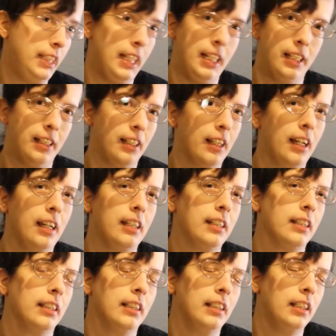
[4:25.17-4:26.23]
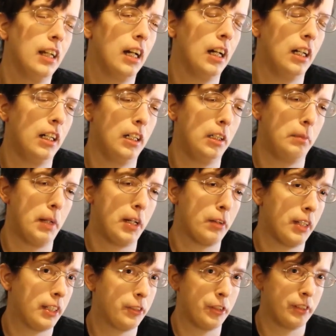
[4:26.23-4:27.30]
didn't like it. Um, I
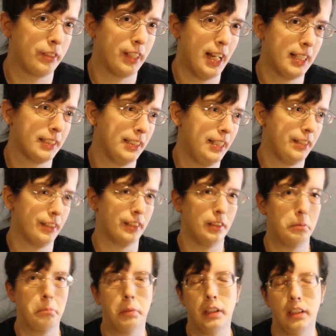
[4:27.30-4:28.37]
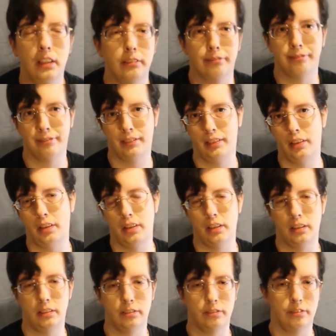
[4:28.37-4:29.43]
don't like Throne of Glass either, but,
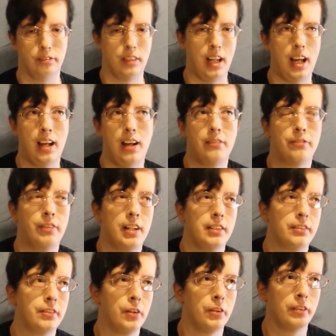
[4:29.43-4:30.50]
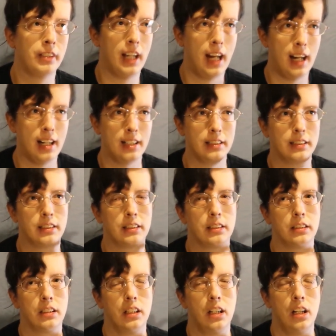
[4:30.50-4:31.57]
or, I've read Throne of
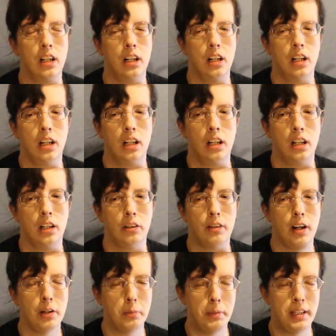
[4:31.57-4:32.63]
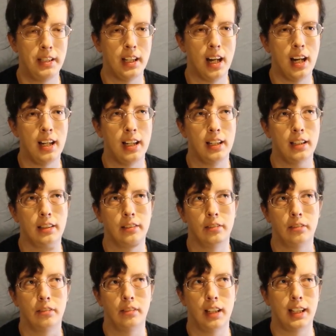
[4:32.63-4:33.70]
Glass, Crown of Midnight,
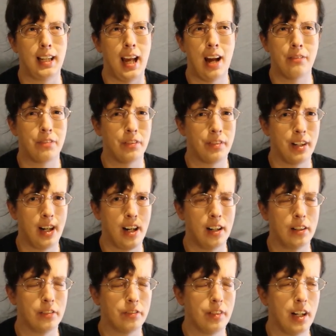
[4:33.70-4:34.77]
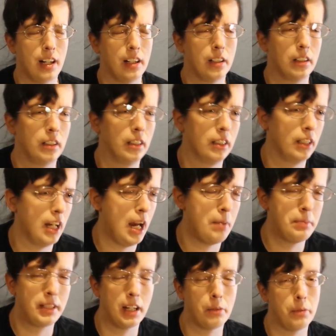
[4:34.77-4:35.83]
and, like, half of Heir Fire.
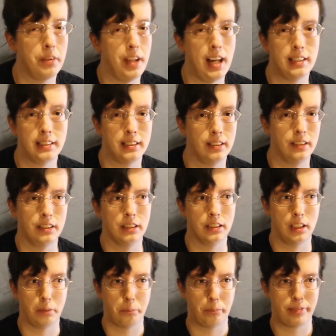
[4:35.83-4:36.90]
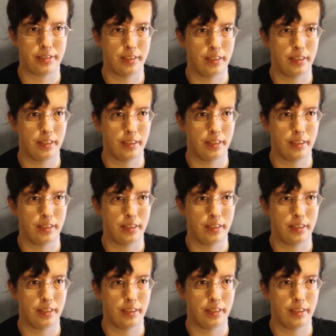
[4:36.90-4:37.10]
I'm done with that series. Like,